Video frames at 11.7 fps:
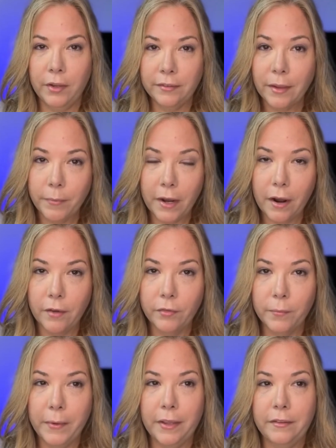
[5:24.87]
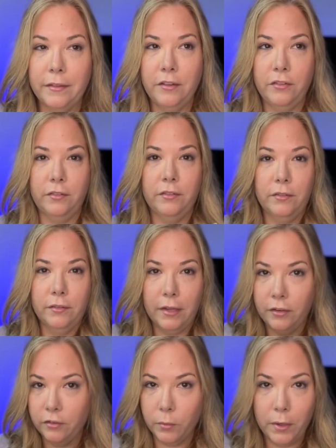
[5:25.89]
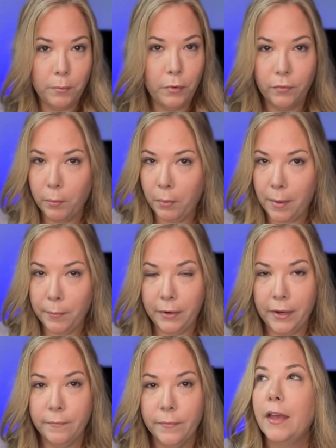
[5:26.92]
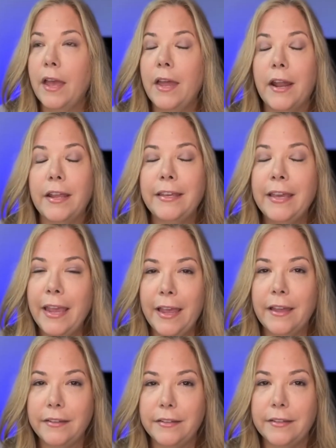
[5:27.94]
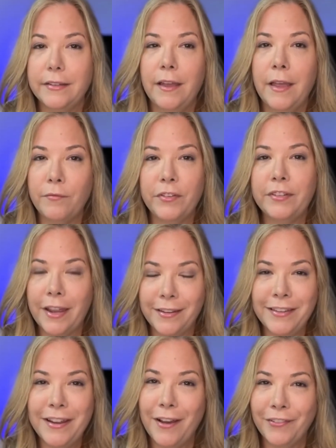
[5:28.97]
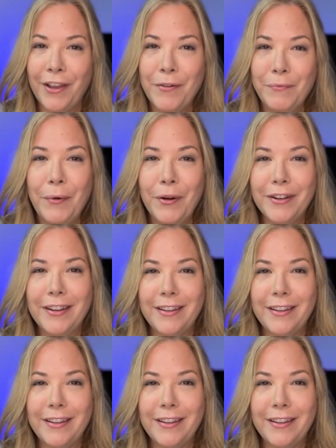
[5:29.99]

accept that offer because they just they just want to move the property. And I can't emphasize enough how important it